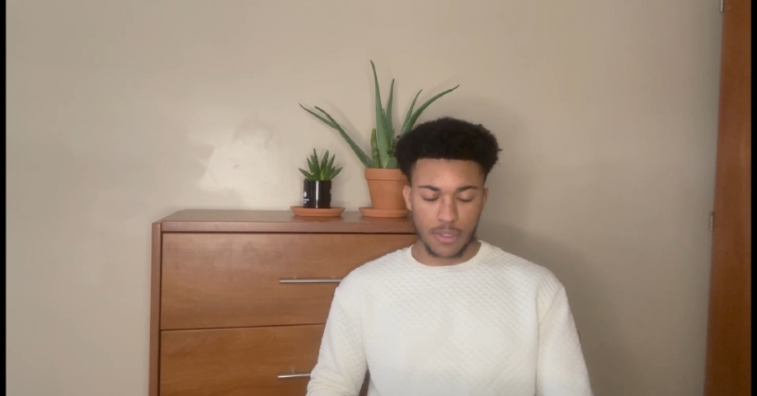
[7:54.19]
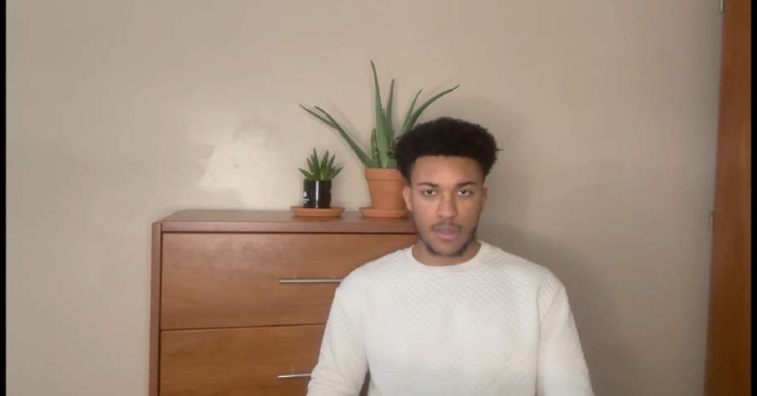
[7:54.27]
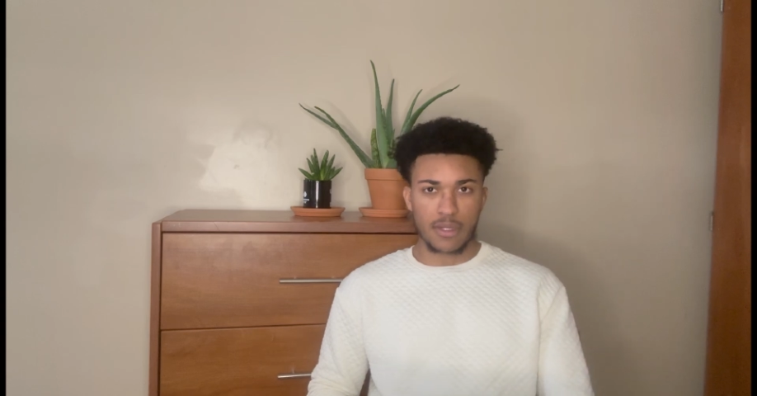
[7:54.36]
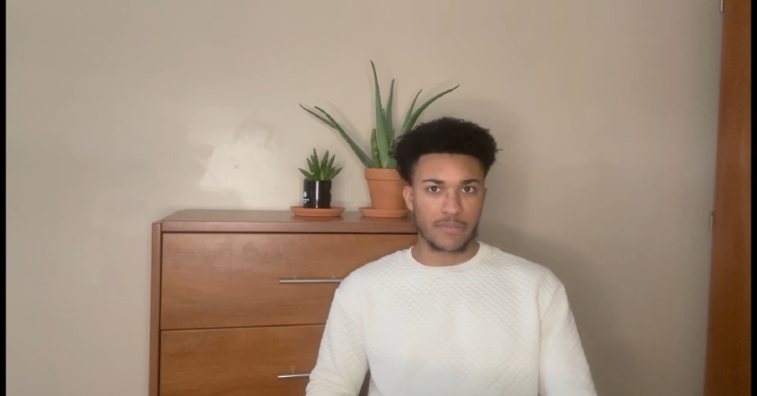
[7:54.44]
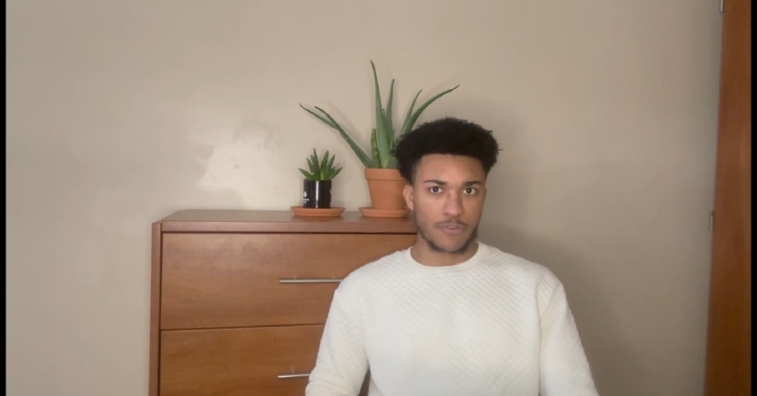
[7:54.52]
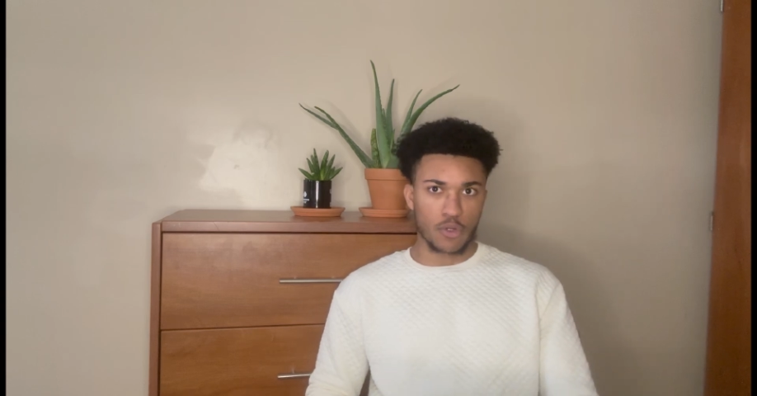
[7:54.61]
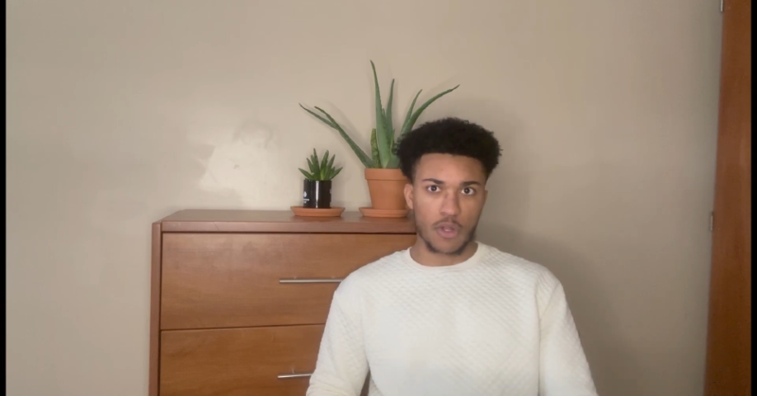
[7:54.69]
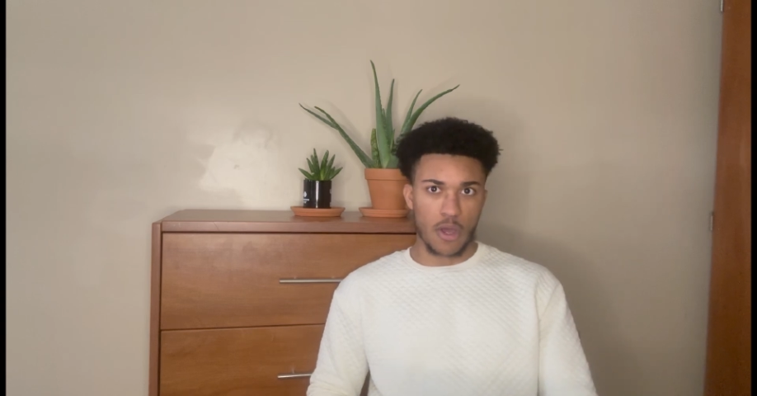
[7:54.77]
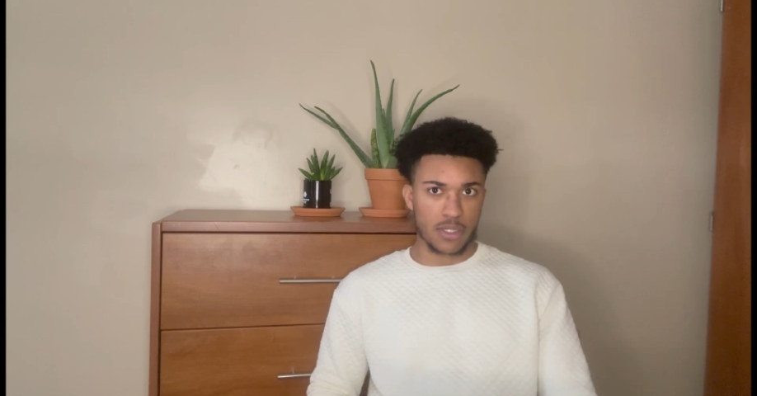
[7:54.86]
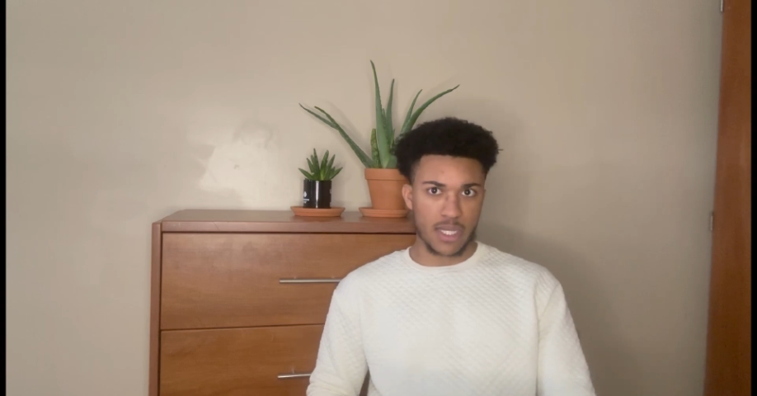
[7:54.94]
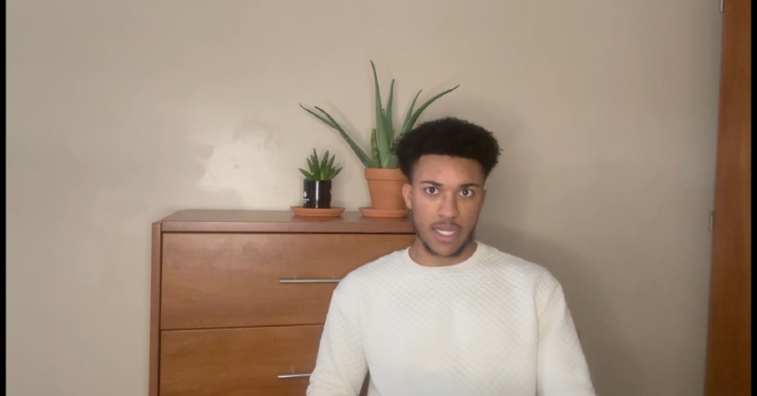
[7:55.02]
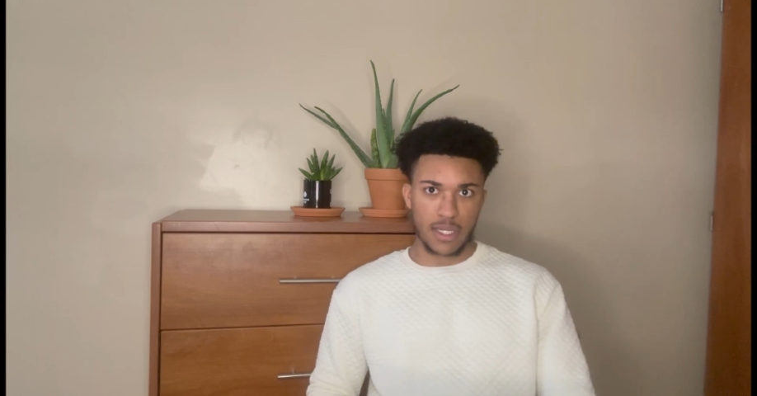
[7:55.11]
than a full
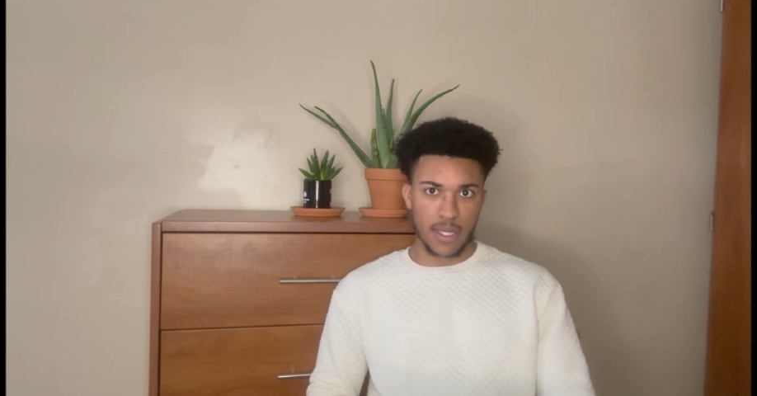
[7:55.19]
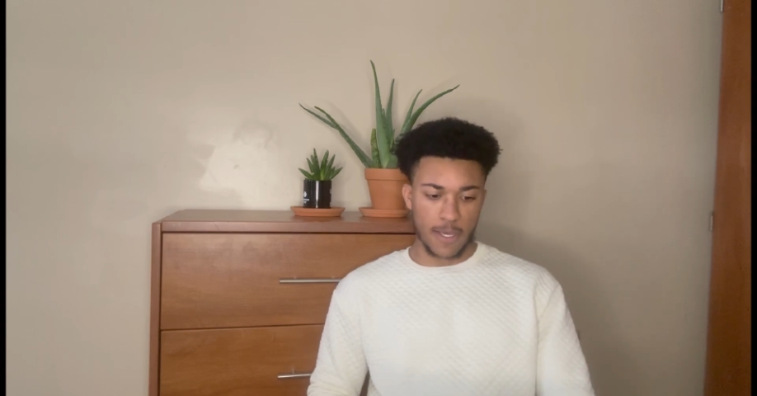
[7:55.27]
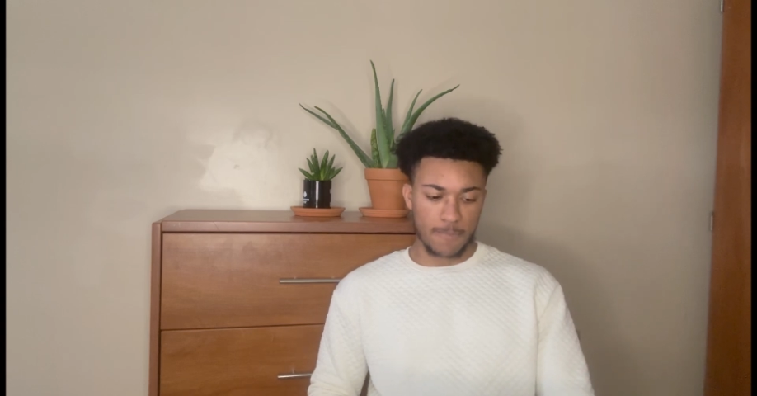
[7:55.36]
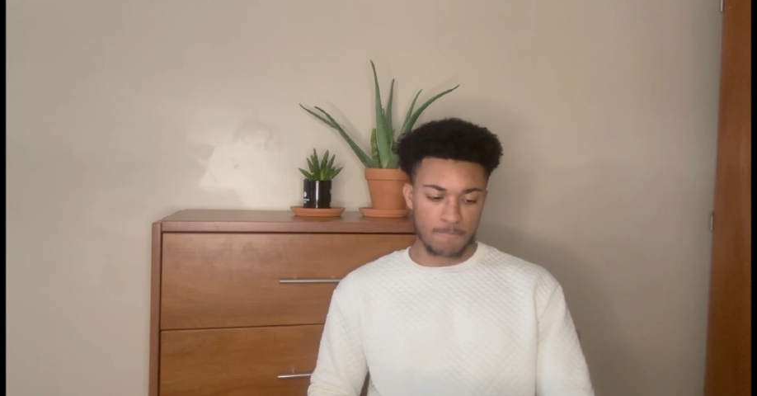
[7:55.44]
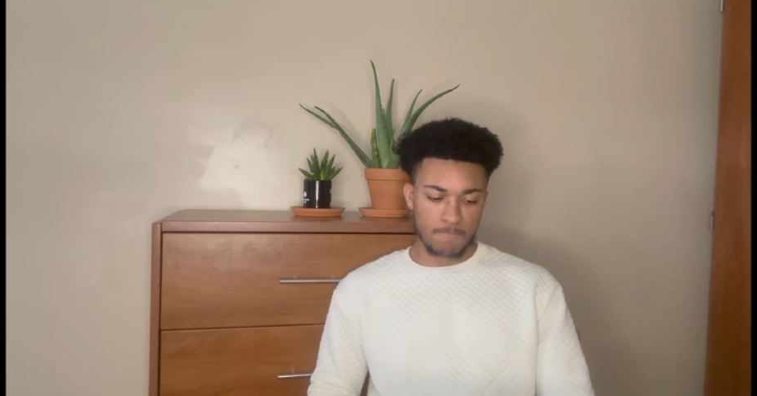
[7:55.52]
loss any day.